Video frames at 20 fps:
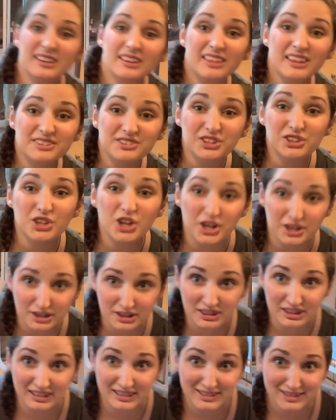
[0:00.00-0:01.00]
it's a lot of
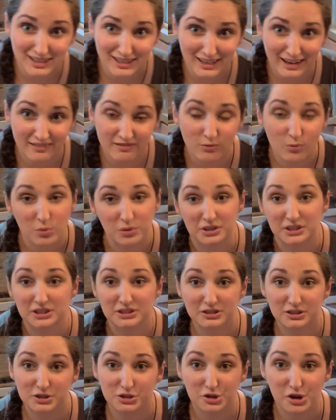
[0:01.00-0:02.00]
things that I've wanted
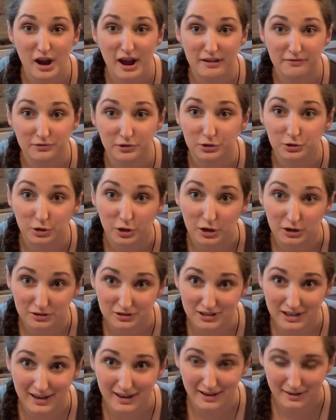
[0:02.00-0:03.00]
to try for a long
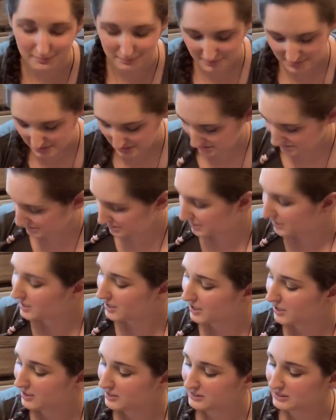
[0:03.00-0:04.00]
time.
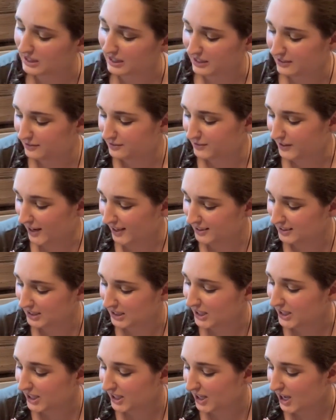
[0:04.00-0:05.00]
Like,
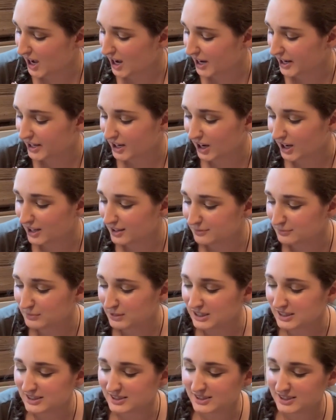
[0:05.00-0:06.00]
finally, I got
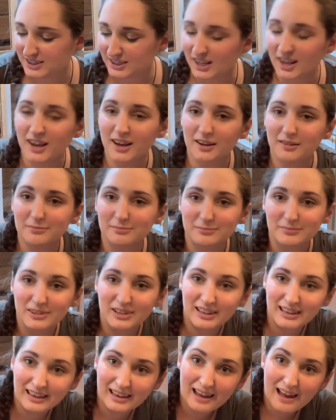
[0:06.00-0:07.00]
me some
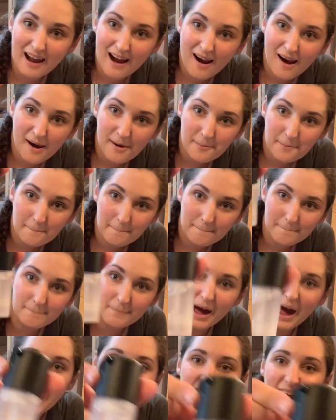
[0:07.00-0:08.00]

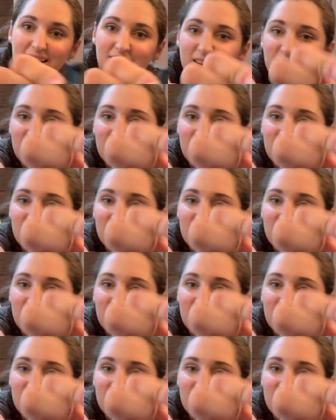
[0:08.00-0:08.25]
MAC